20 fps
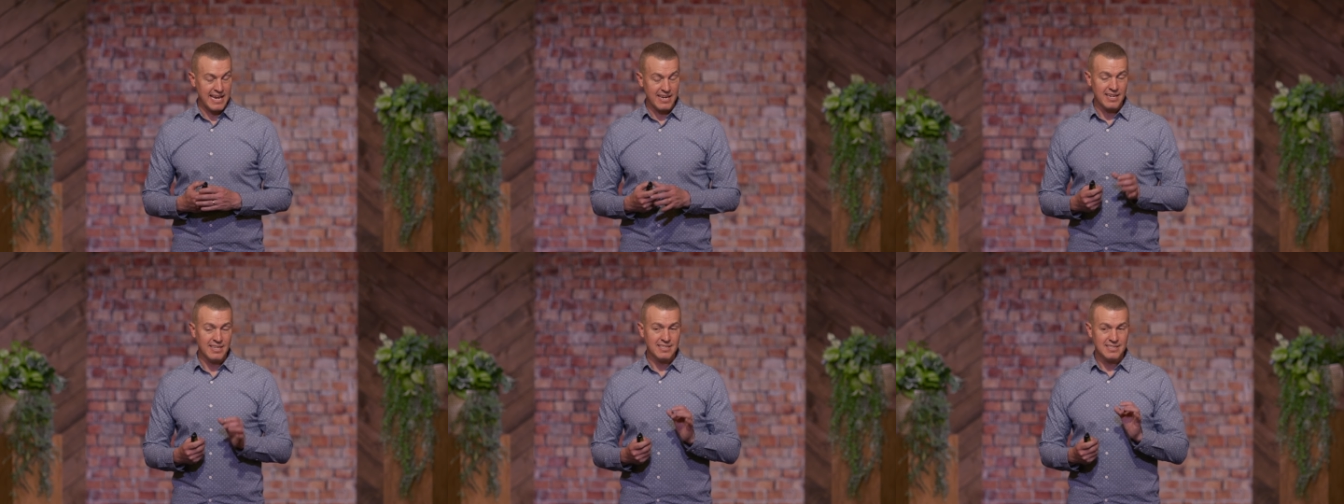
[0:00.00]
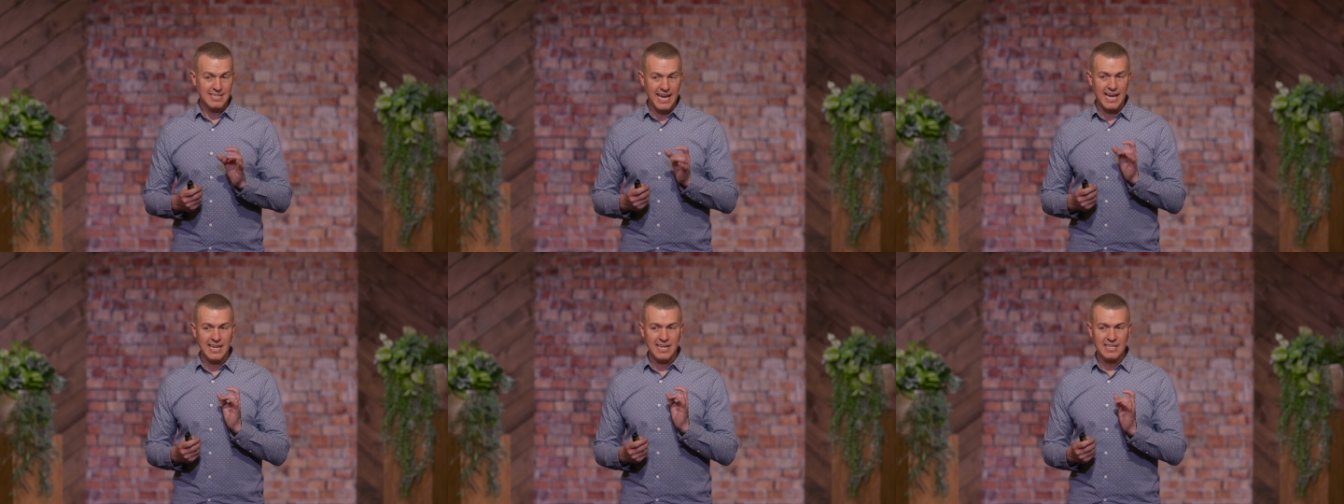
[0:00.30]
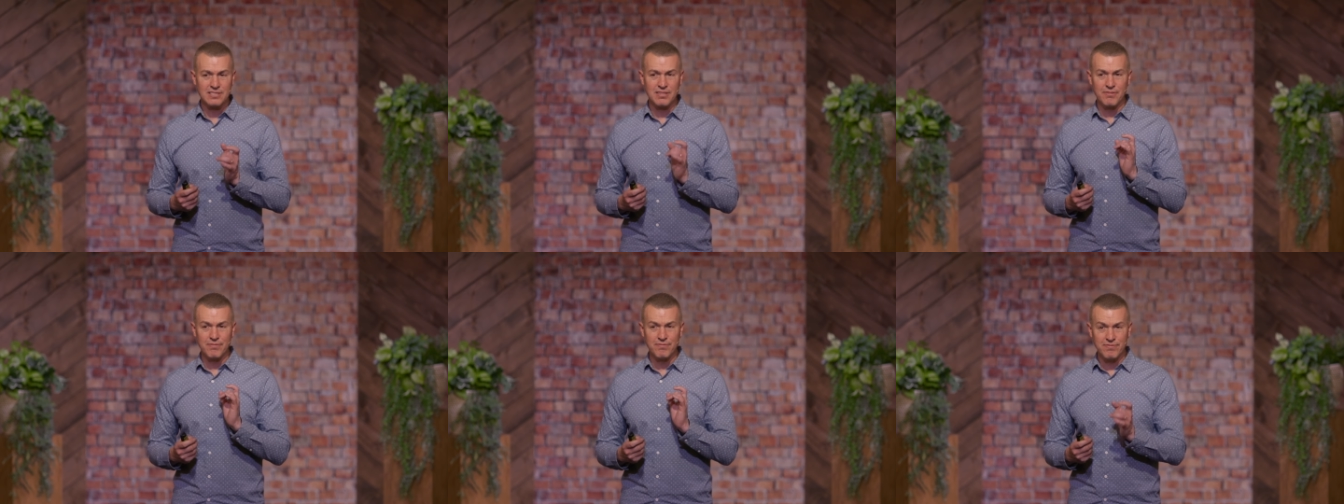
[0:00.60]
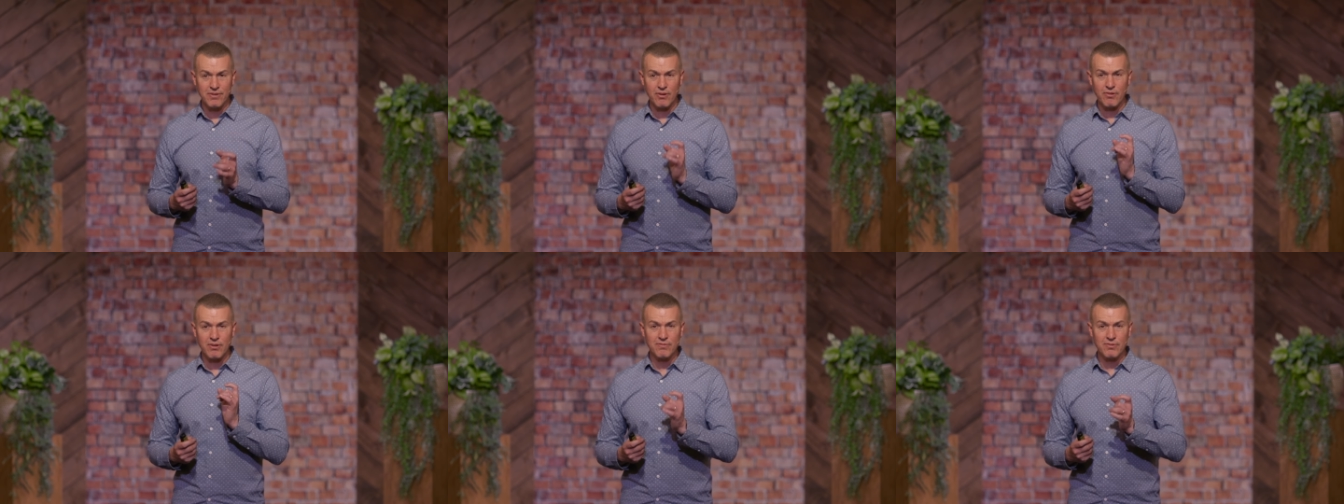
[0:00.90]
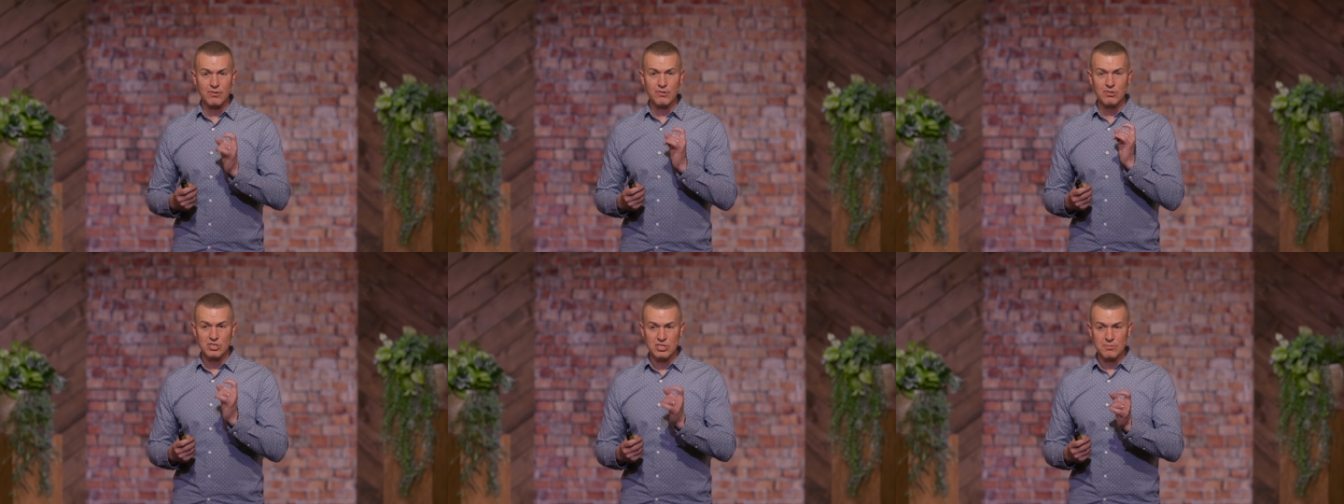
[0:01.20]
And a dad has a very,
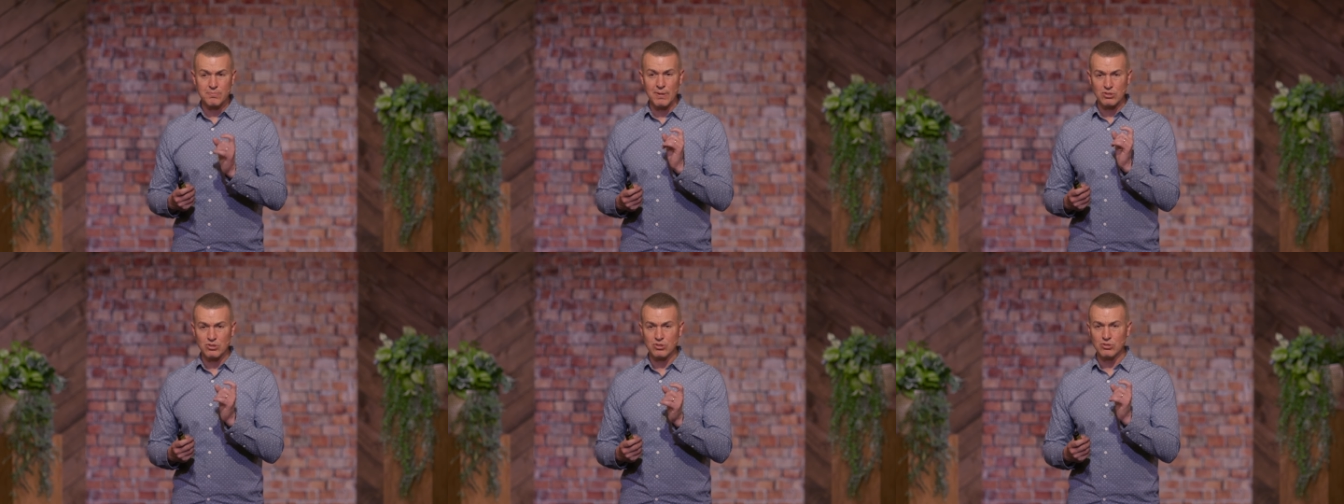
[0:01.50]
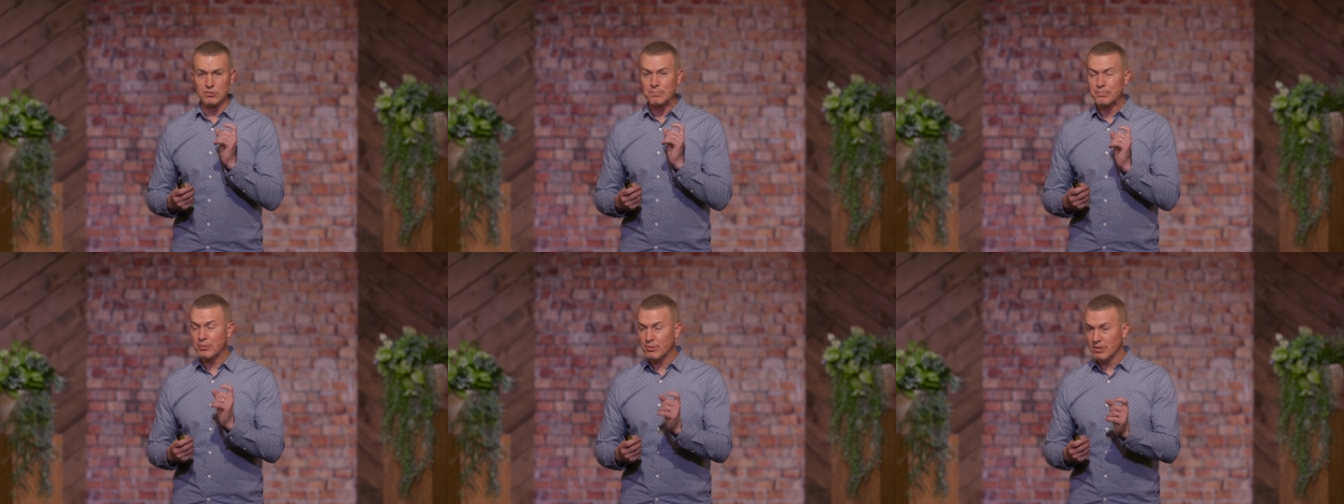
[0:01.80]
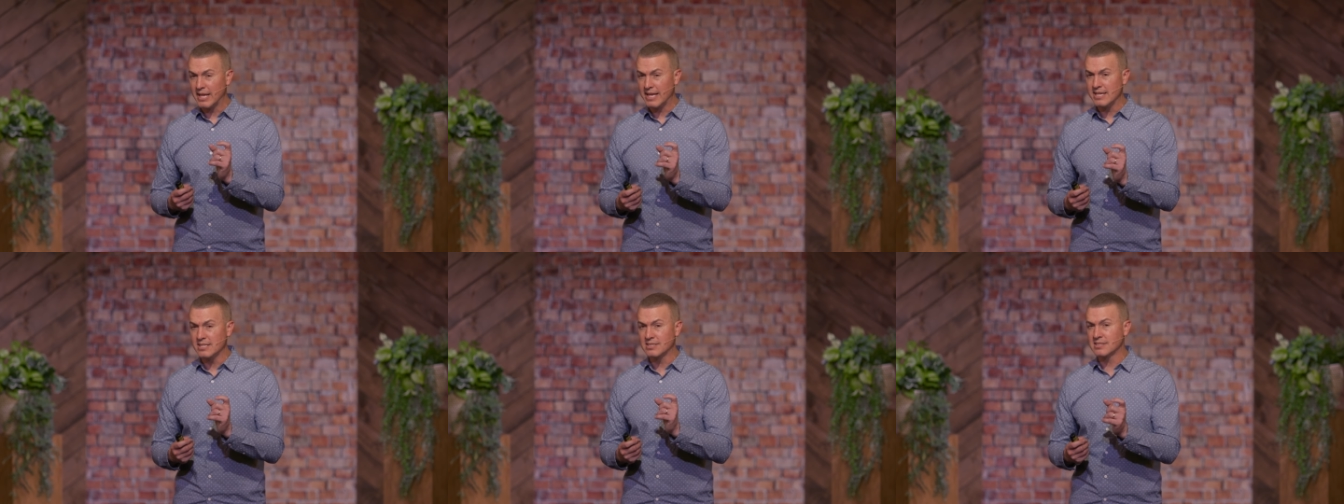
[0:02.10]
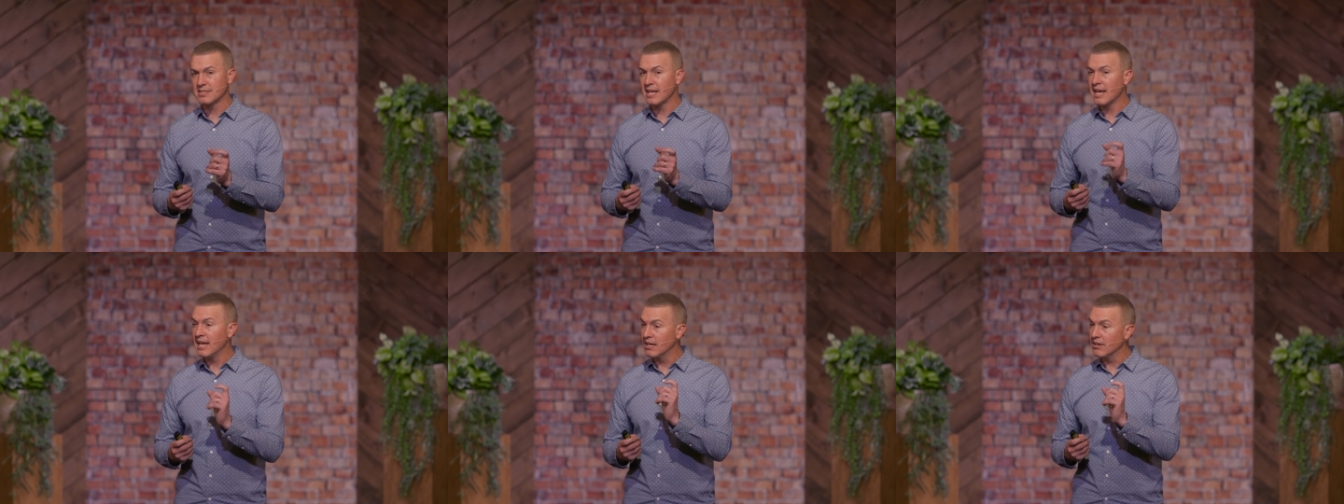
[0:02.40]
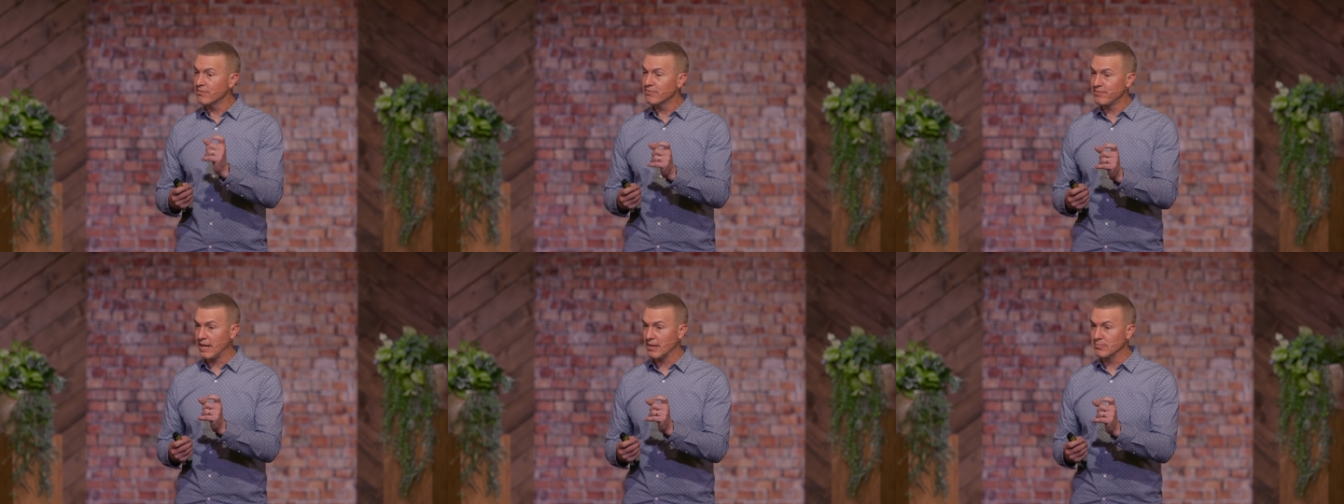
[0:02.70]
very special place in a
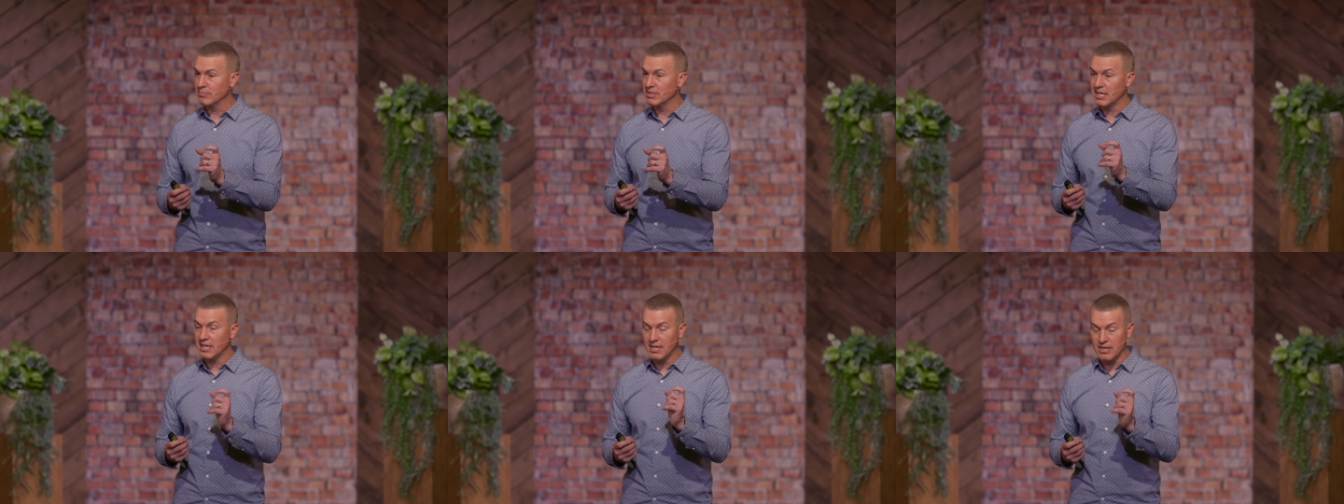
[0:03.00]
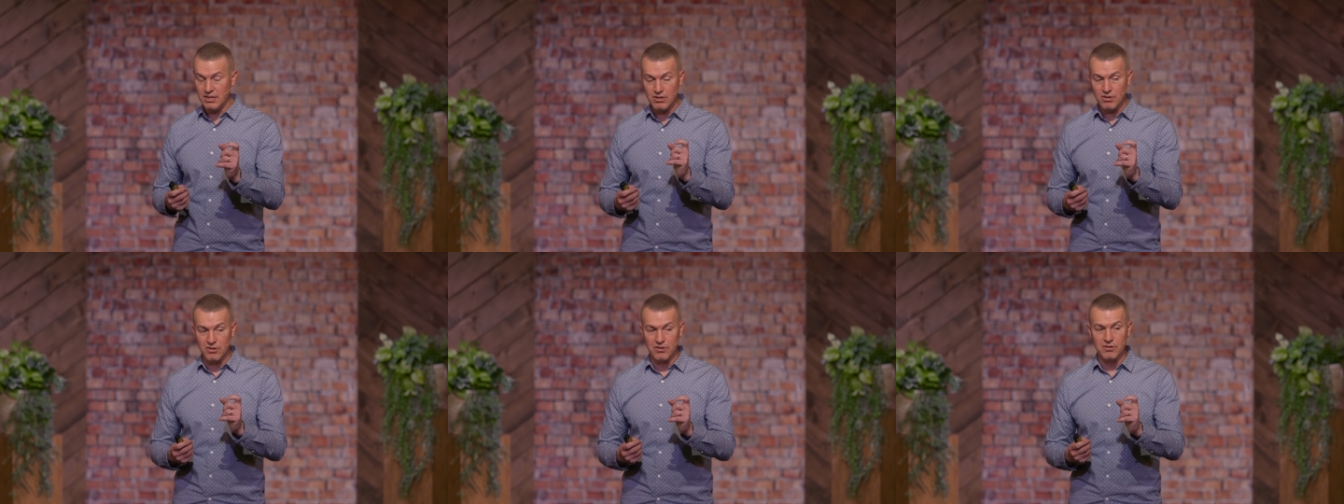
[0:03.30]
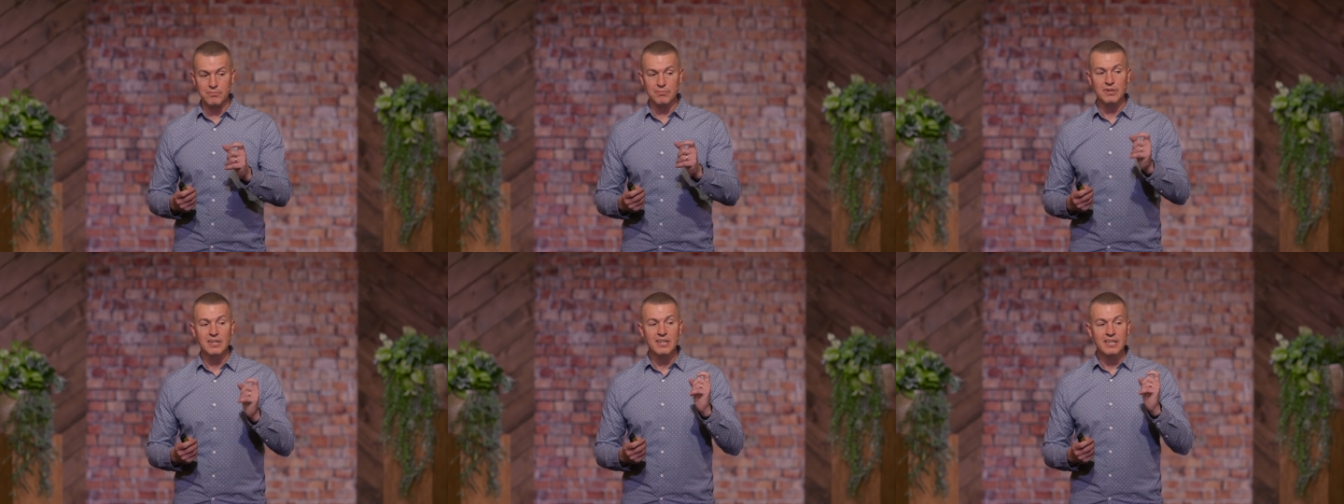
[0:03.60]
family, in a home,